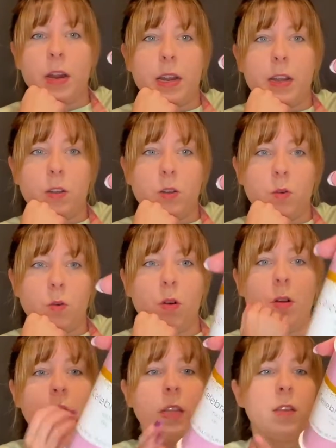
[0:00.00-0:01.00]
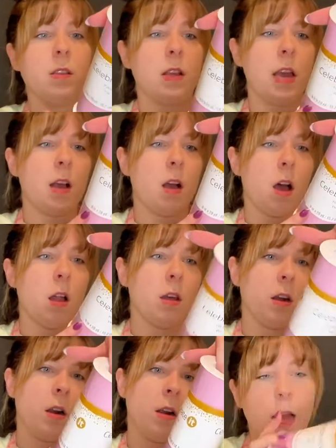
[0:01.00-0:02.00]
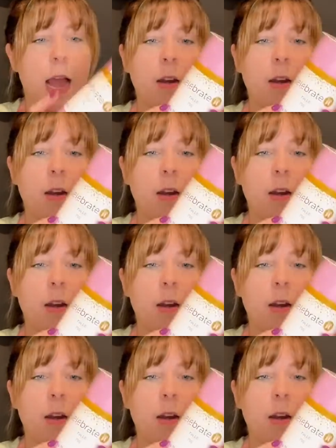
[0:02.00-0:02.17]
It Tulle. It doesn't say a color. I